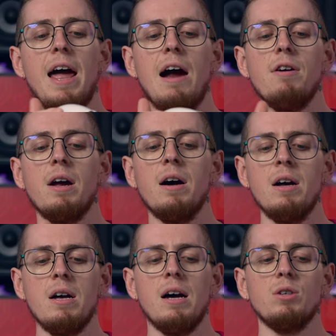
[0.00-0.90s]
area
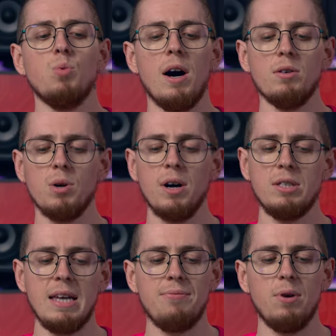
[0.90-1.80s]
as well. So I
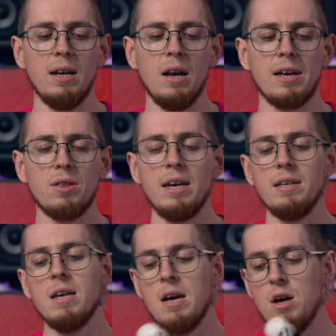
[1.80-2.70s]
definitely like these.